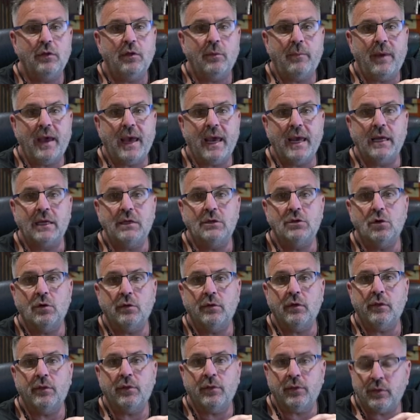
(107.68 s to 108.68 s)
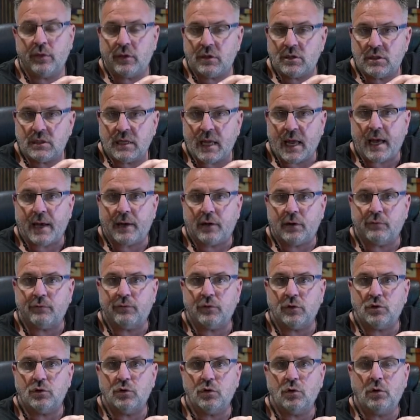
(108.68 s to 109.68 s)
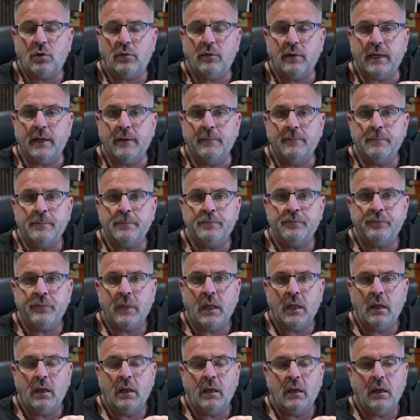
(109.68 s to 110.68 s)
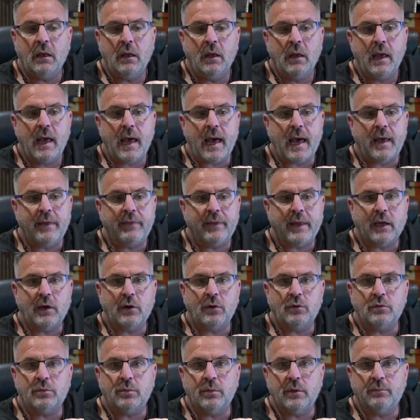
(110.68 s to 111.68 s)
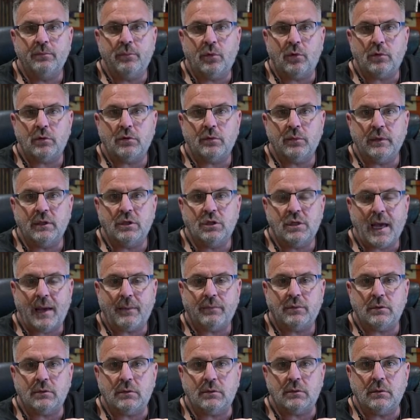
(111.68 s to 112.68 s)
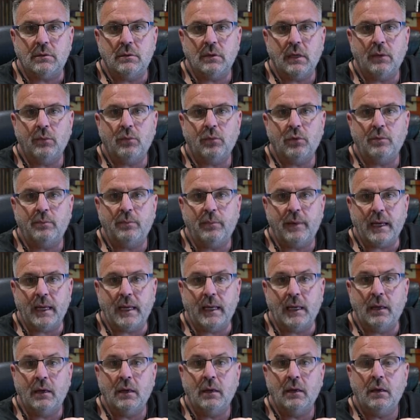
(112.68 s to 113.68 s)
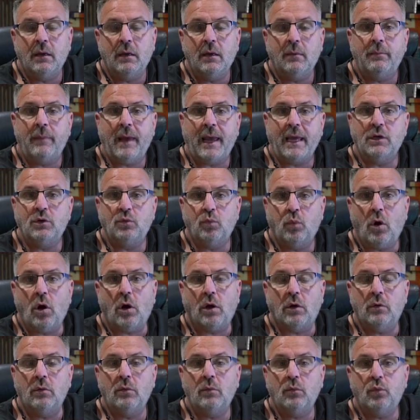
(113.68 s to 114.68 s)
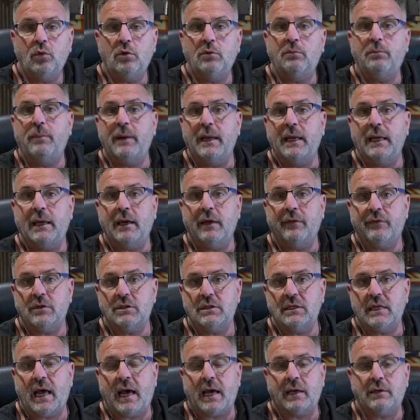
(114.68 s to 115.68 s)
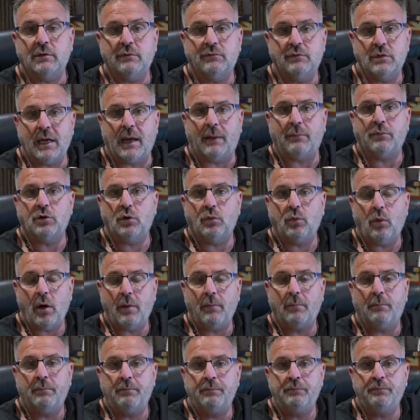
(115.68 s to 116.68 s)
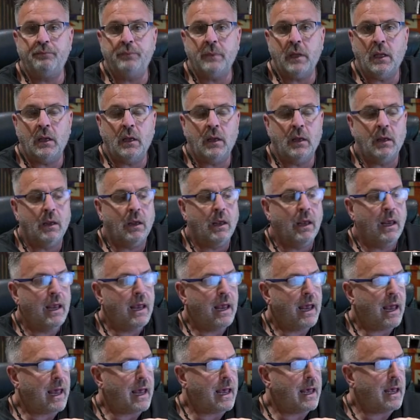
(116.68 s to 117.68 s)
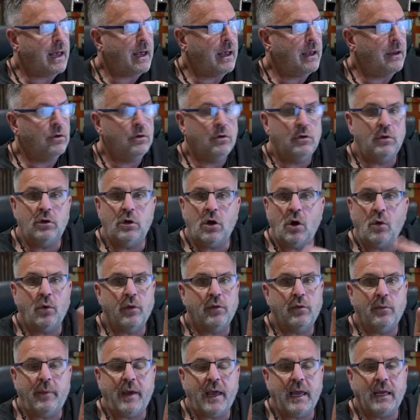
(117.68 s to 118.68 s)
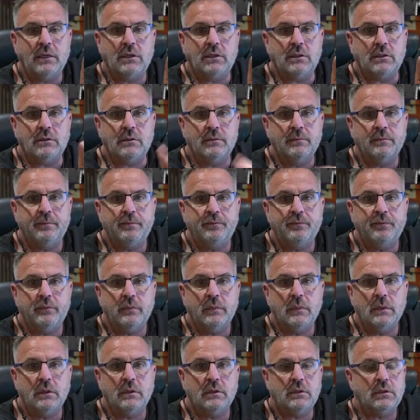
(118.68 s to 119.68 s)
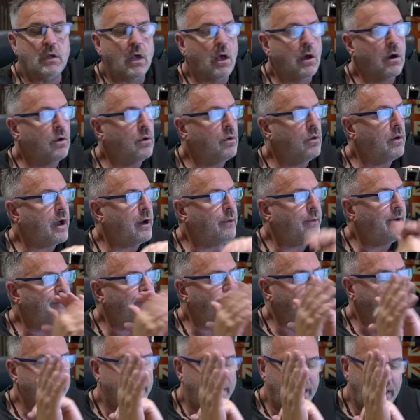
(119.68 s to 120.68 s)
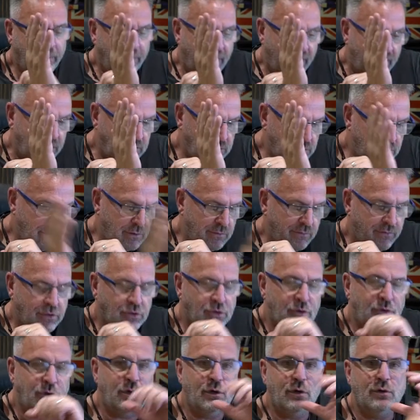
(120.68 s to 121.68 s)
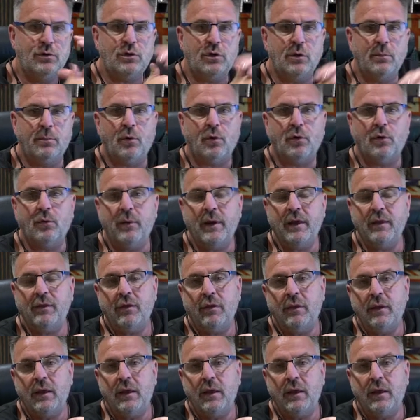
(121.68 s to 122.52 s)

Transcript: page other than the start of the story. And that goes with books with chapters. It would be page one would be at the start of chapter one. No other pages. So however many pages you've introduced the book with,